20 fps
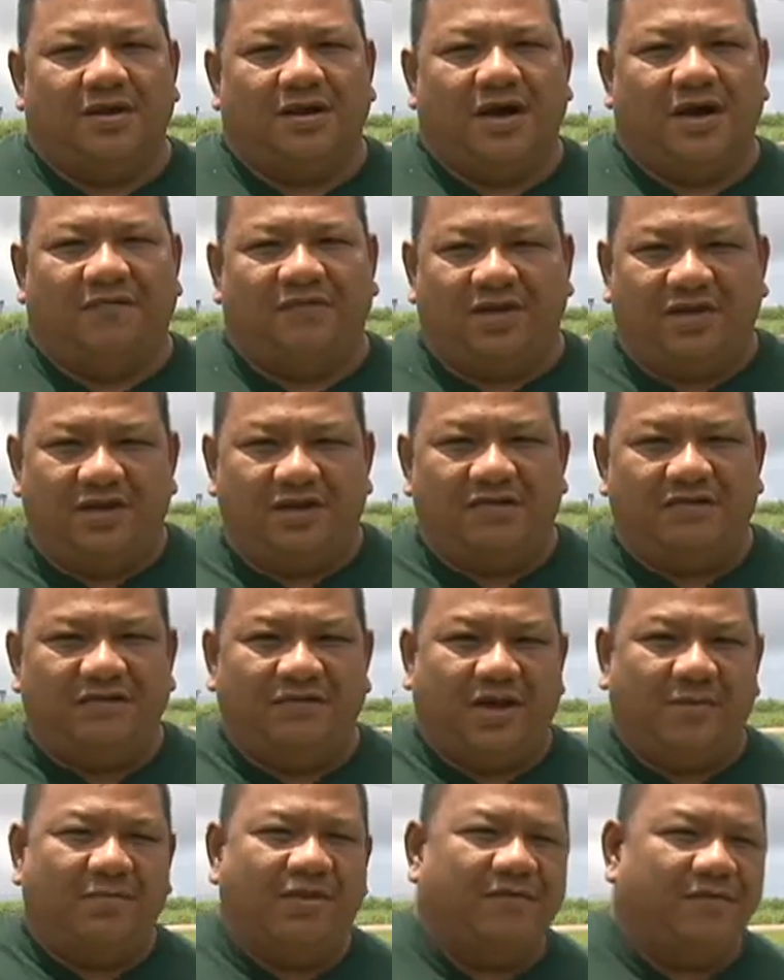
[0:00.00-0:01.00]
Half a day,
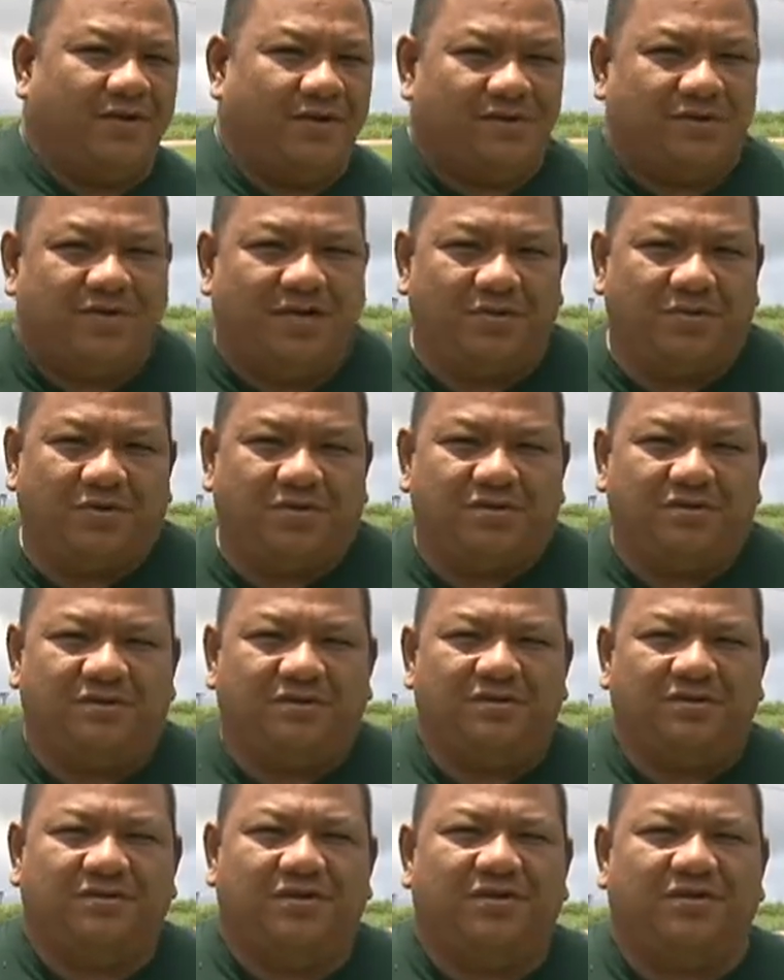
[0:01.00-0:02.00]
family, friends, neighbors,
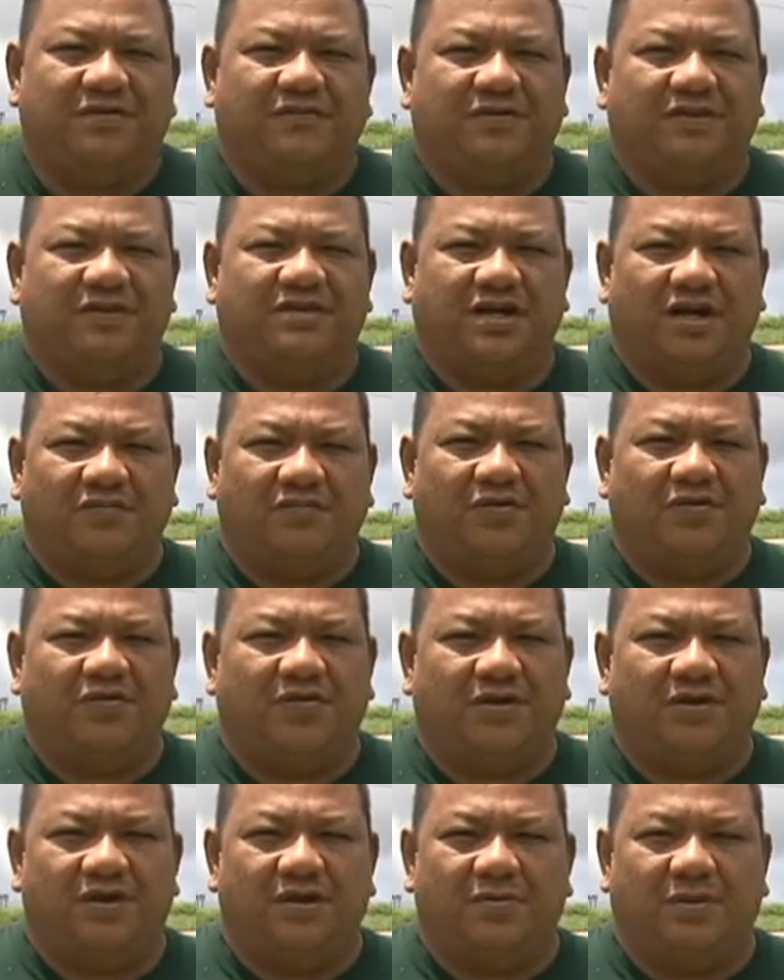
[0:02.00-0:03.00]
of uh, and
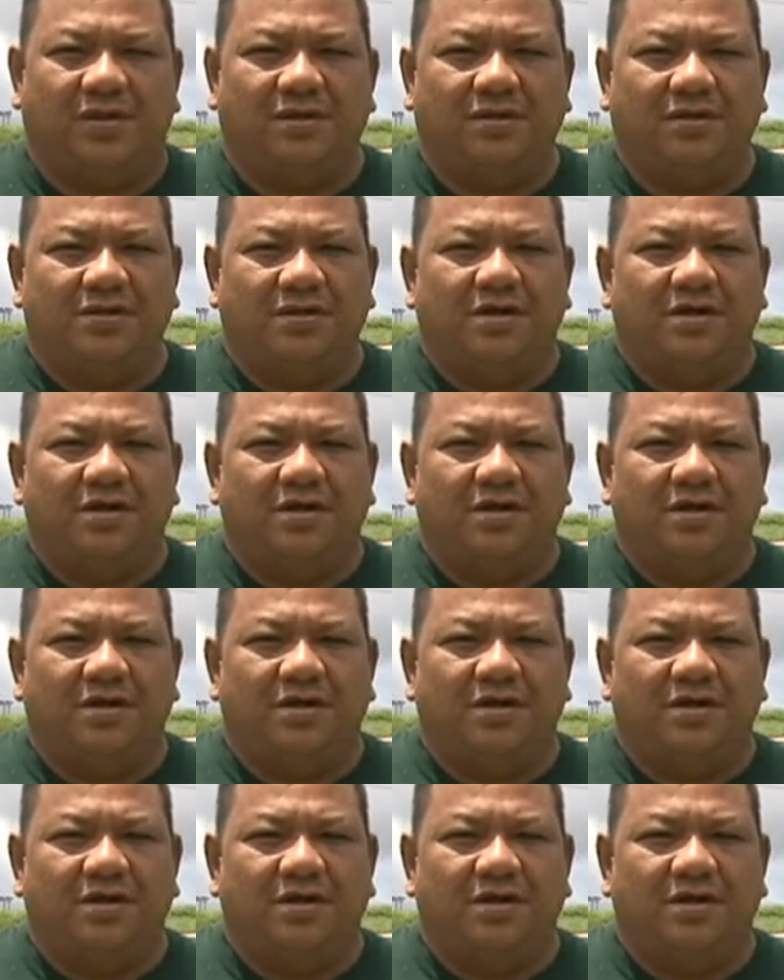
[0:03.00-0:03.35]
Ipan.